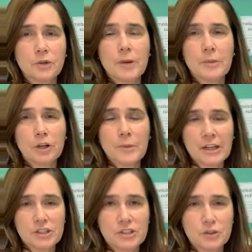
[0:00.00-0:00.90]
in bigger
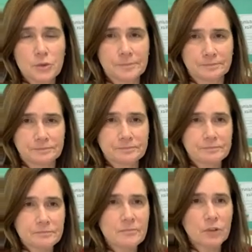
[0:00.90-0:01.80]
batches, you would
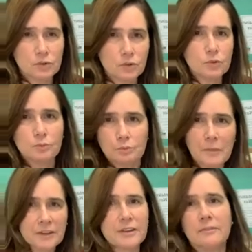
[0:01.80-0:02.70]

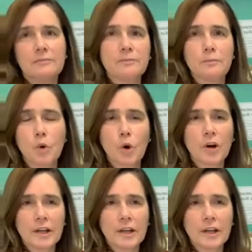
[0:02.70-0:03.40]
mix it more,